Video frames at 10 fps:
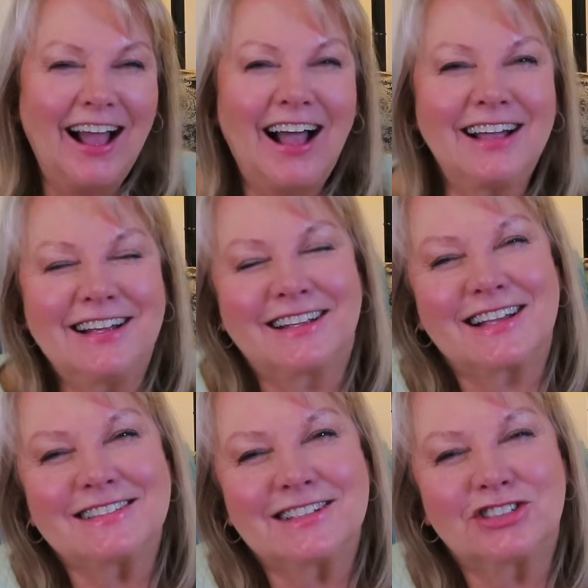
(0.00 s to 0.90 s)
I
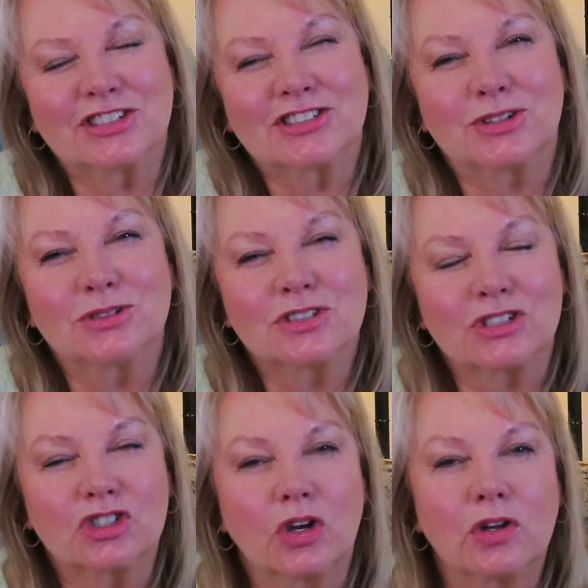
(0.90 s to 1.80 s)
guess it just goes to
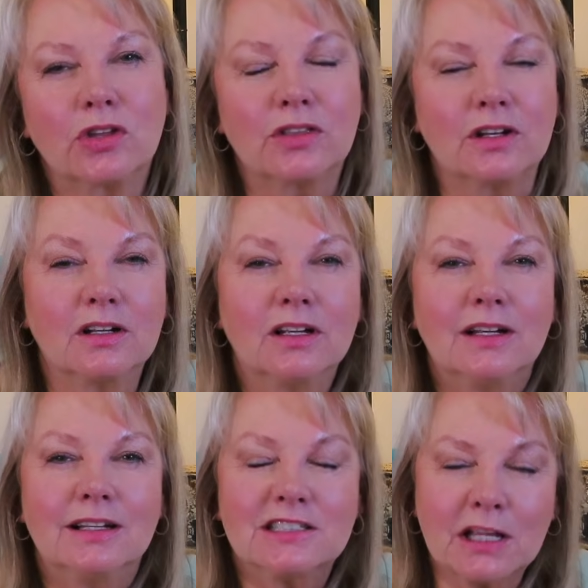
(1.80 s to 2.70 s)
show you that
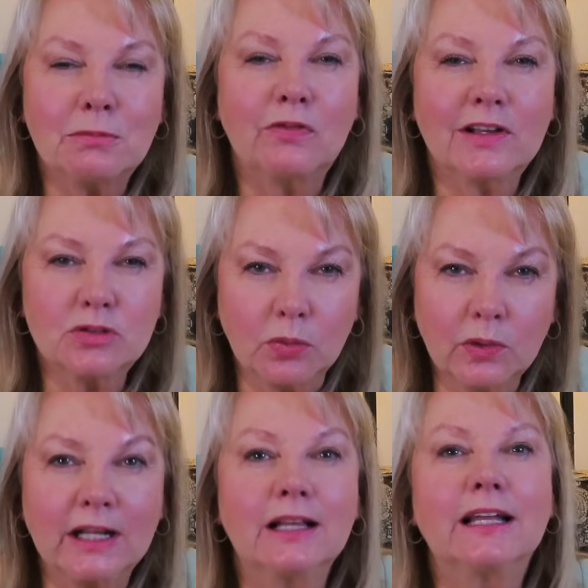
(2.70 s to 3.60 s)
some of us
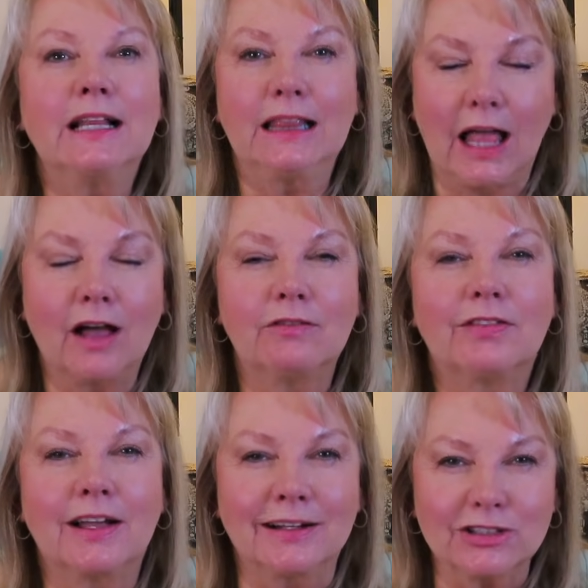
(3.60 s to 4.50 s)
really
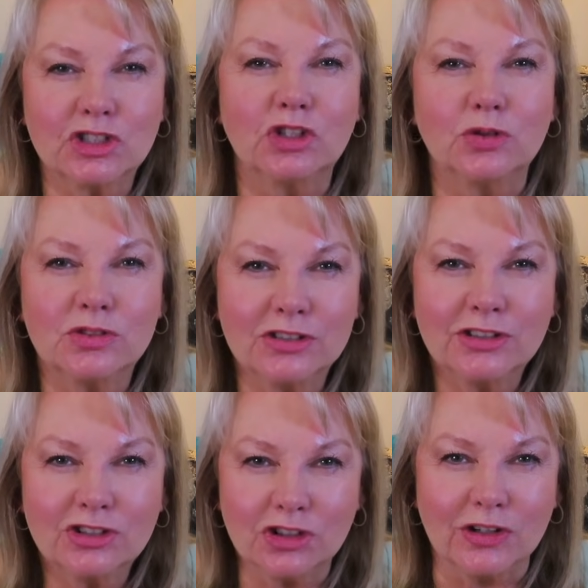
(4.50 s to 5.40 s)
love an excuse
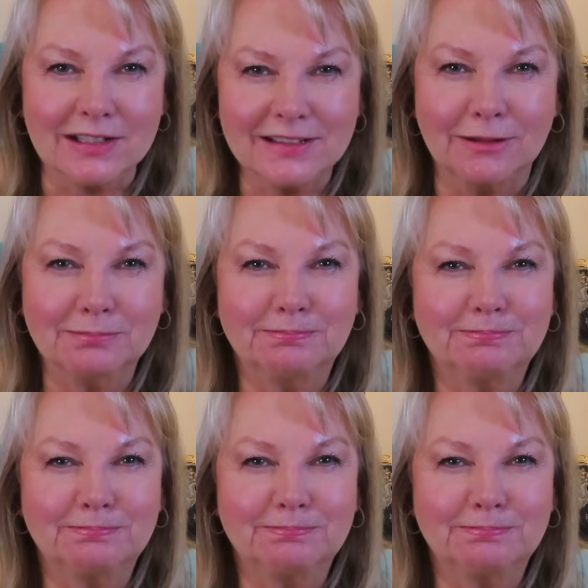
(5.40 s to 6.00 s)
to dress up.